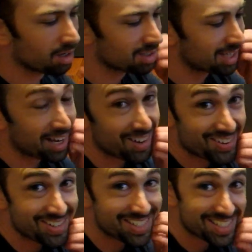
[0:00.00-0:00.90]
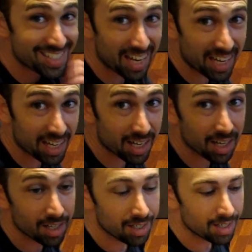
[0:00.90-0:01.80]
second curtain
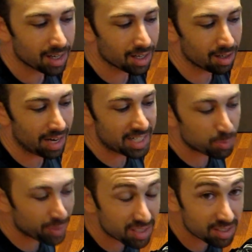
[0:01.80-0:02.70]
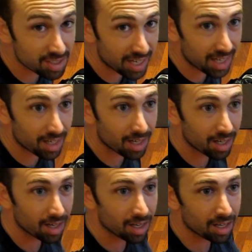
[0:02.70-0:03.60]
sync, high-speed
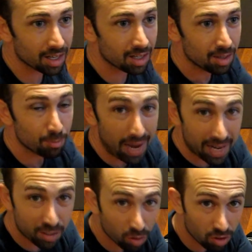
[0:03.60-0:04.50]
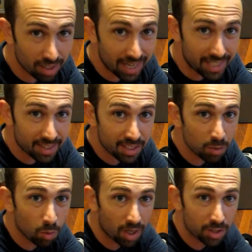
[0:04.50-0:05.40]
sync, manual, anything
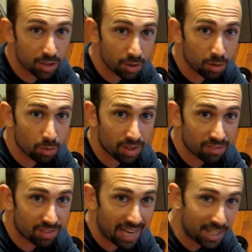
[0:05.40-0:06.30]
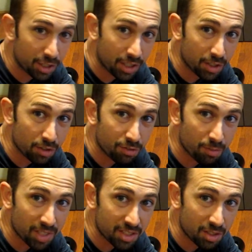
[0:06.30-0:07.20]
you want to do with the flash you can do
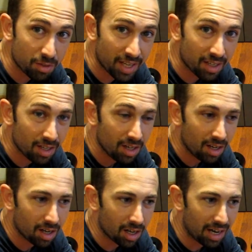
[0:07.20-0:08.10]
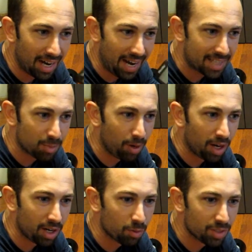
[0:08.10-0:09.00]
from this unit. I had the
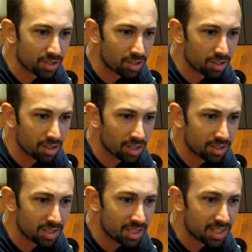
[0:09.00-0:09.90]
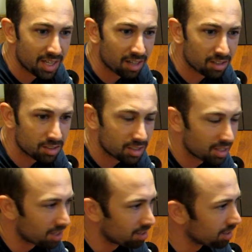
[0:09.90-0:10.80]
Pocket Wizard TTLs,
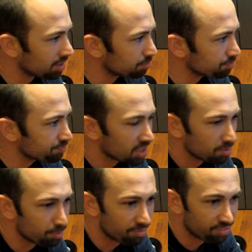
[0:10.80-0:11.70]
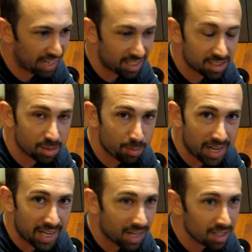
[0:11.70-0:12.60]
they're Flex and the
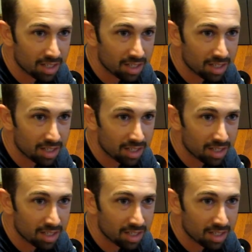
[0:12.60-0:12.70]
Mini.